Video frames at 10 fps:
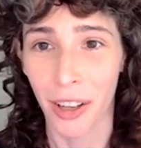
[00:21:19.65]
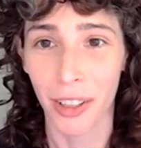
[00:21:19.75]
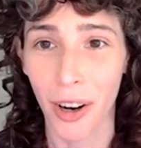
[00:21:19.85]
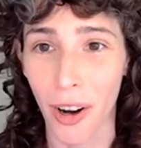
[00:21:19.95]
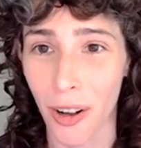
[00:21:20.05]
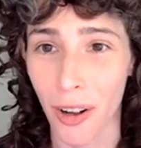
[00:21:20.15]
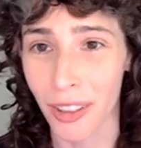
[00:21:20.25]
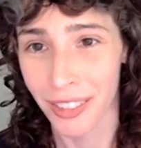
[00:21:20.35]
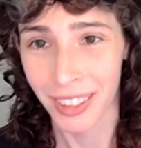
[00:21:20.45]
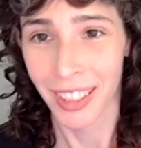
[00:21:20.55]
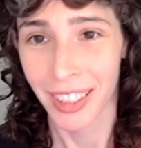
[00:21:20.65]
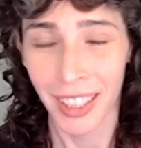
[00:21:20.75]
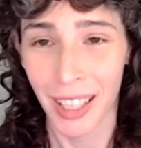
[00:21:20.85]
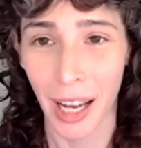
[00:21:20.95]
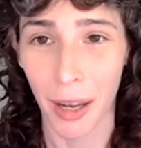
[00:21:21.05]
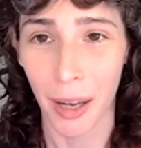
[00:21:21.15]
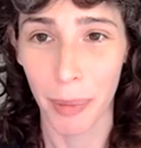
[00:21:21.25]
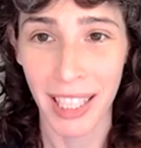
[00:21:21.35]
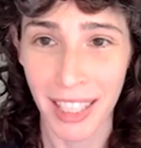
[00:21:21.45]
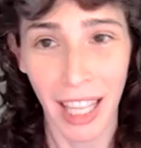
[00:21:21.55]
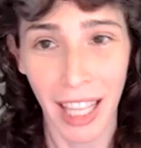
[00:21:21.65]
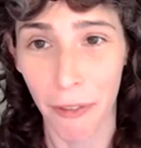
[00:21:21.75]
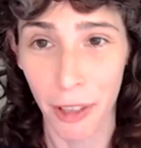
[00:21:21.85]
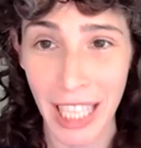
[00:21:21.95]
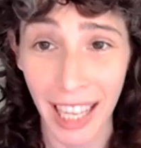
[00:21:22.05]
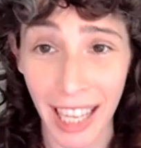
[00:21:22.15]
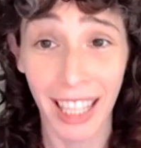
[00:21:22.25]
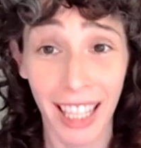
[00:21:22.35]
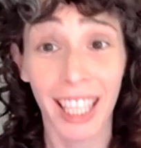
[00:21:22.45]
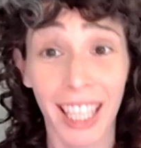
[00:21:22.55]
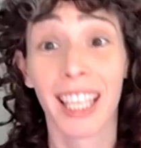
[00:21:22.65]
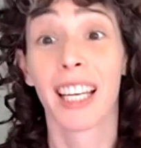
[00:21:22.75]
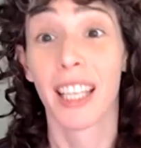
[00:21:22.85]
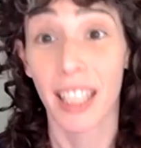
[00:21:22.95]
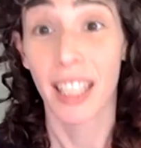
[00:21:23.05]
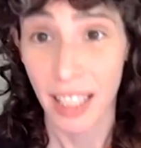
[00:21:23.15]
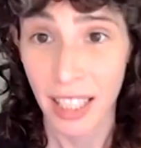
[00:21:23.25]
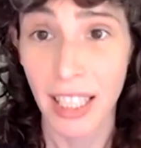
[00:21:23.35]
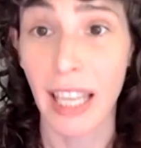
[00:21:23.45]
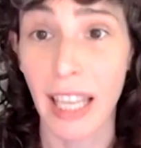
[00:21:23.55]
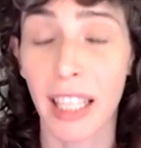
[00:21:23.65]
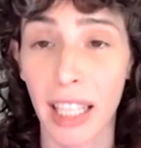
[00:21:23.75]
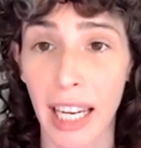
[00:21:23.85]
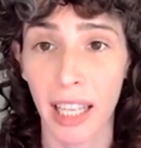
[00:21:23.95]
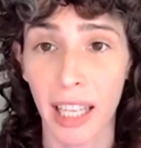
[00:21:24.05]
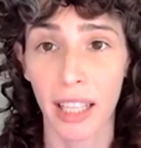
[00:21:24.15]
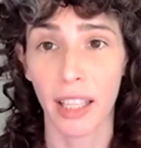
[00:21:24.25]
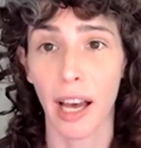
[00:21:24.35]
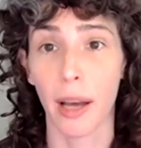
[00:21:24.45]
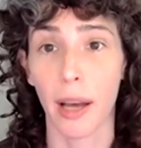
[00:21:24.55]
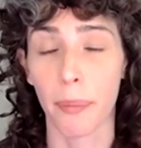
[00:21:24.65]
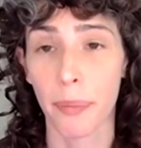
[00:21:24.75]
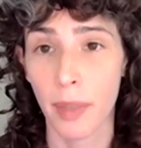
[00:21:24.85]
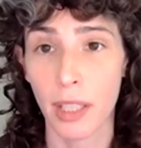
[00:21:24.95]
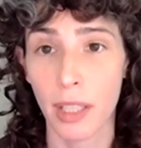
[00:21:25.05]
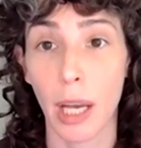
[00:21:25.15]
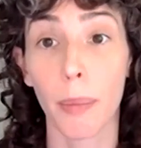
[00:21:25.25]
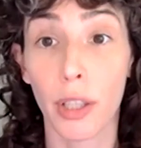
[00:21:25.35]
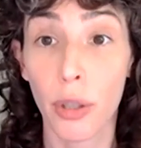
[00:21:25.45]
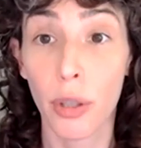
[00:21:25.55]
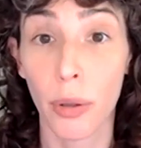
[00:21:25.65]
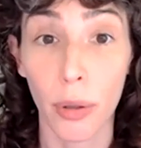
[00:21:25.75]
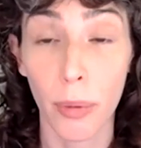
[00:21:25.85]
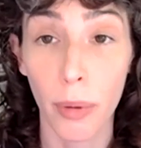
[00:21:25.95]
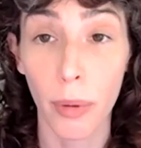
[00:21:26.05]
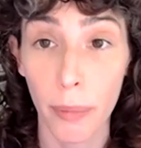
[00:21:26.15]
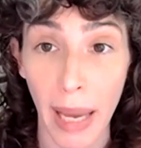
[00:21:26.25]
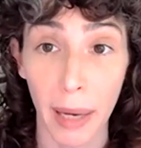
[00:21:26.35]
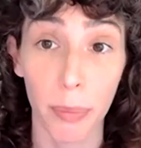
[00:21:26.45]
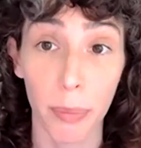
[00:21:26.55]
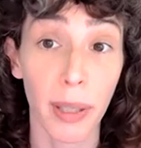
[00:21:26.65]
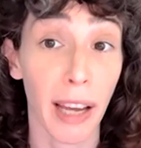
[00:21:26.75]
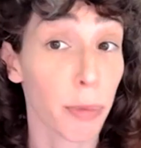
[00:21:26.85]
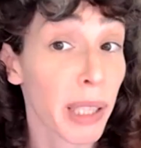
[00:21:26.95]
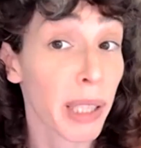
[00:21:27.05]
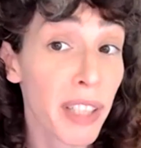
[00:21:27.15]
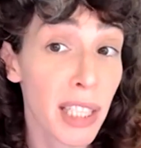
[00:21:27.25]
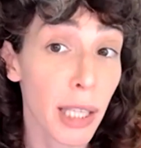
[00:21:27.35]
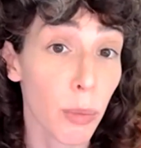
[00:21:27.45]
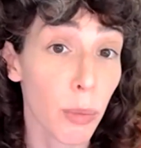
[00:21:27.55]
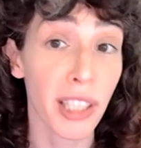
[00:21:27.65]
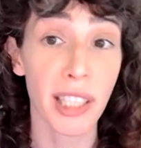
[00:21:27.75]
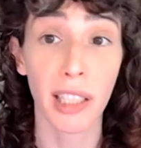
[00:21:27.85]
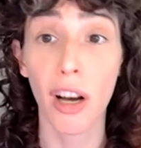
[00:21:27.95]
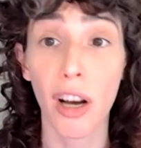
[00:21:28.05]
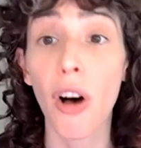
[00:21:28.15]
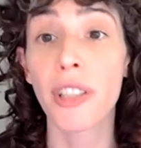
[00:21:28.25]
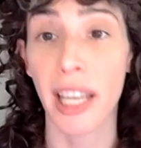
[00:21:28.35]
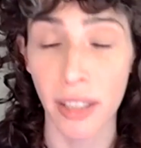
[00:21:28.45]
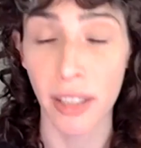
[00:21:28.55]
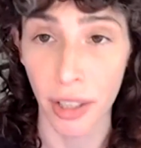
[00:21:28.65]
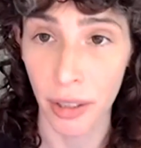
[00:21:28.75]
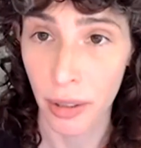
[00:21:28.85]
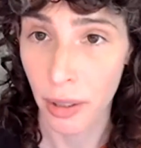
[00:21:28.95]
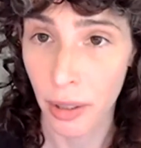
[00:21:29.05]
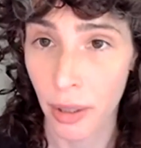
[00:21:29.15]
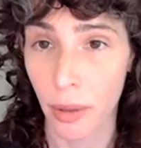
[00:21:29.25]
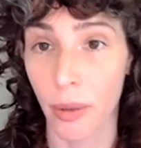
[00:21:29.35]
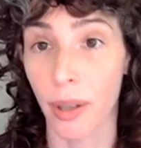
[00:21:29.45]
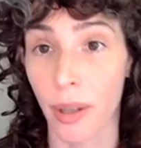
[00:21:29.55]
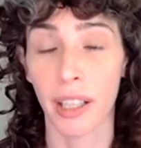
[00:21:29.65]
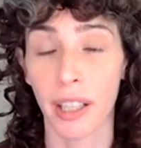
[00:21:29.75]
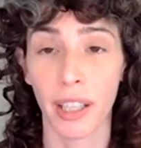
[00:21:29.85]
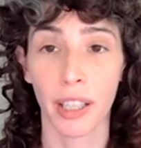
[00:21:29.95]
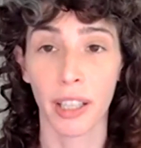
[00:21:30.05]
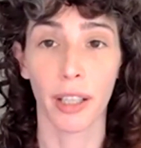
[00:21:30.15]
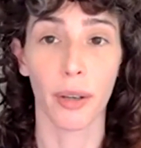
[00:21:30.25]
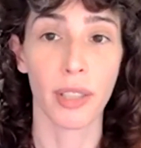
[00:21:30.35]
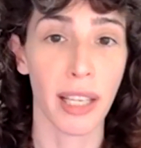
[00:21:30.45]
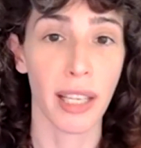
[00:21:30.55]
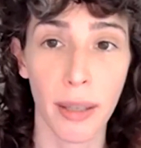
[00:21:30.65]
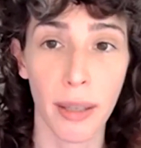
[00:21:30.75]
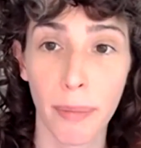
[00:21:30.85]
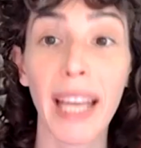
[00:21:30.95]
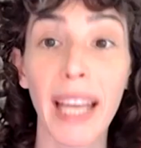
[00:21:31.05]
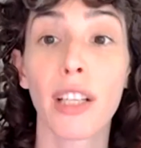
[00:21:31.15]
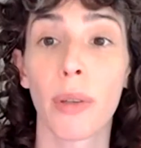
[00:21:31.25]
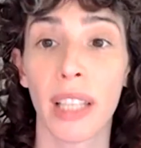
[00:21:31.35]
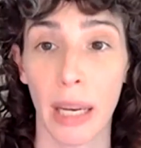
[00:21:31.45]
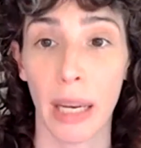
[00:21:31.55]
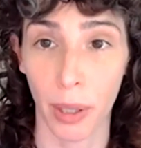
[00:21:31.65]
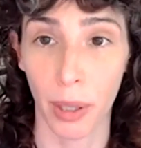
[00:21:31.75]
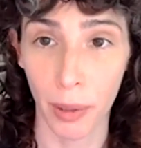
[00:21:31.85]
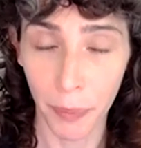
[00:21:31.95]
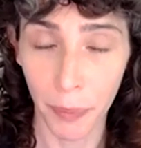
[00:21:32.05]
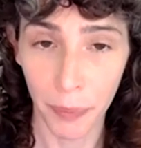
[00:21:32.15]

call because it's life or death. Suddenly, someone who may have previously worked in a call center or, you know, done manual labor